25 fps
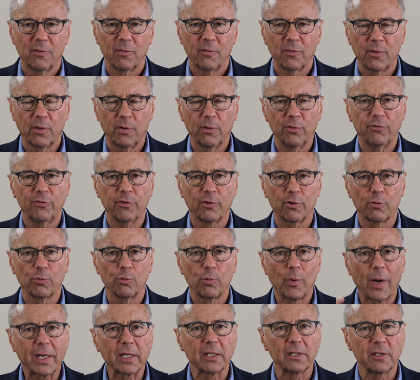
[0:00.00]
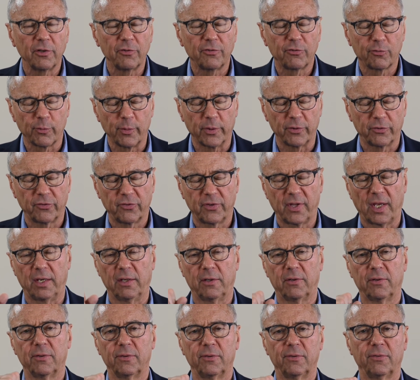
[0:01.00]
Those are reckless risk
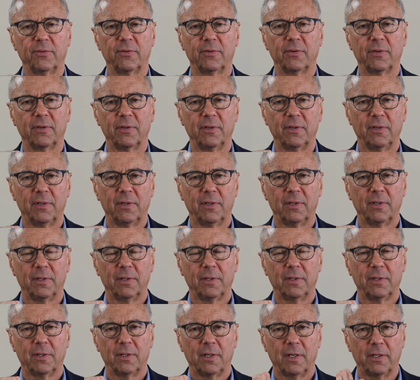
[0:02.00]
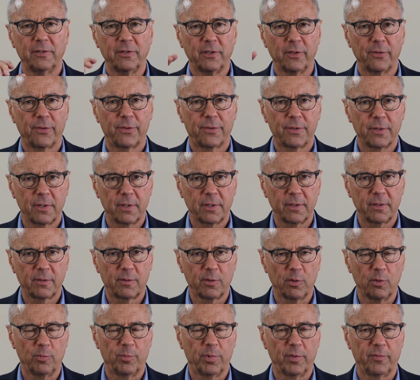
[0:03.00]
takers. And the third
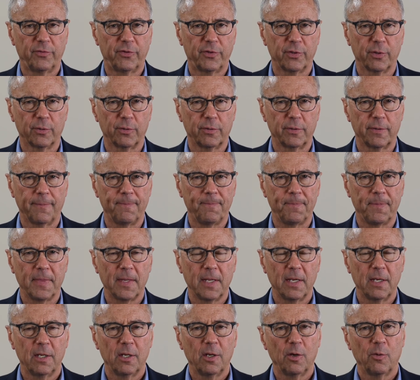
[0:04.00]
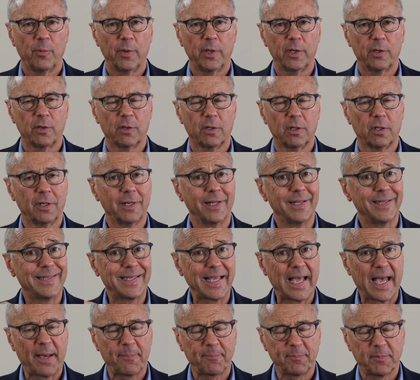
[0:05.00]
group of children we call
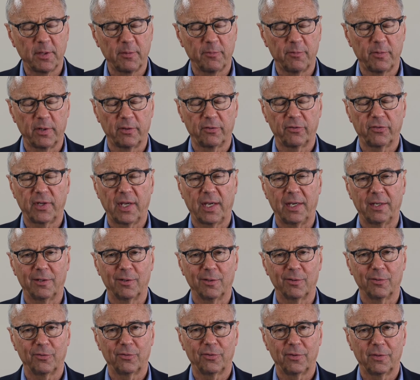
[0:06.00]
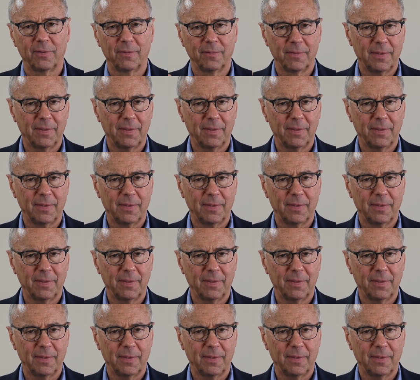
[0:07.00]
adaptive risk takers.